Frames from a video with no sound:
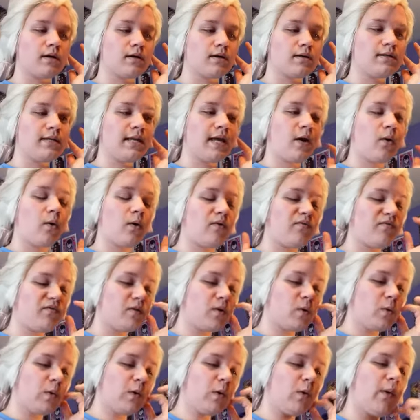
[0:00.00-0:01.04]
Now, if you
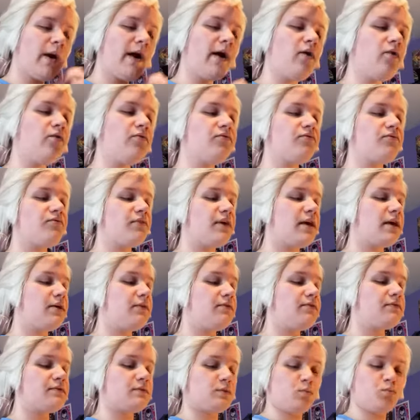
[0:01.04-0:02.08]
don't know e.l.f.,
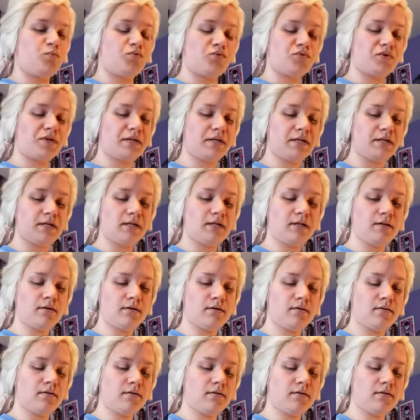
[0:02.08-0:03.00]
e.l.f. is a pretty